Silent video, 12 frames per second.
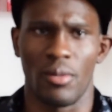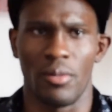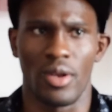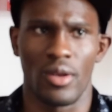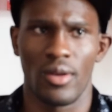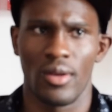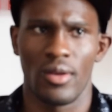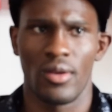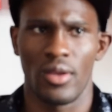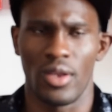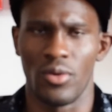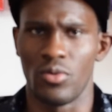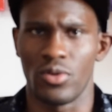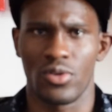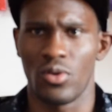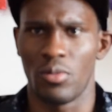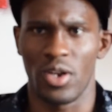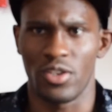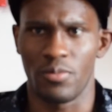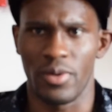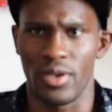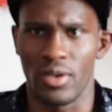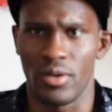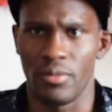I mean, he was so much
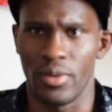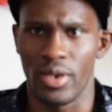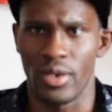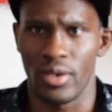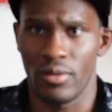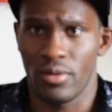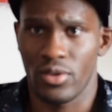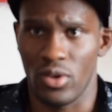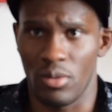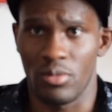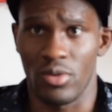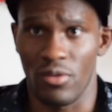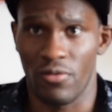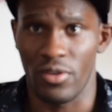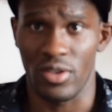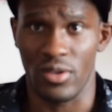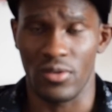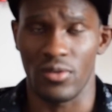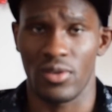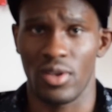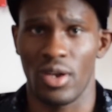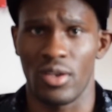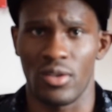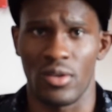bigger than me in terms of physical
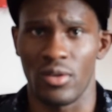size,